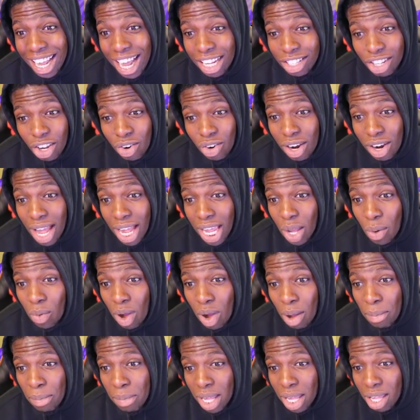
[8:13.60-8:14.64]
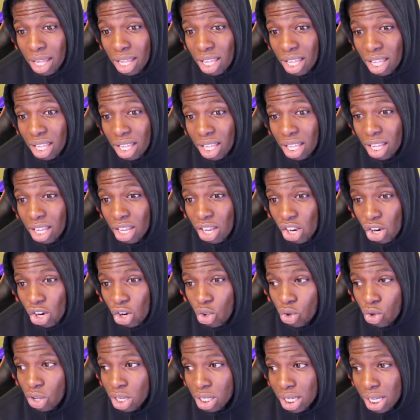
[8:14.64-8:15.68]
I don't like it one bit.
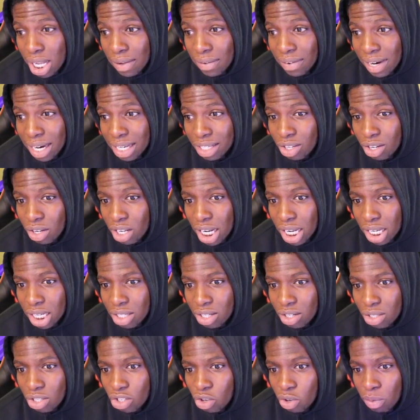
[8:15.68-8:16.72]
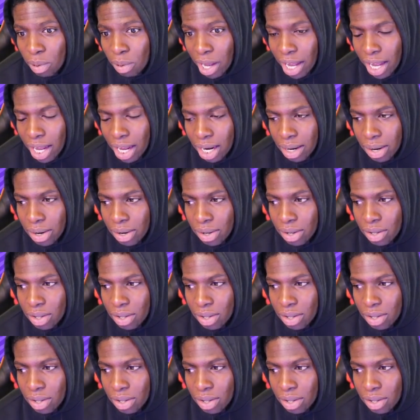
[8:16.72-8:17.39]
Lucas Lever, that's not, that's not too bad.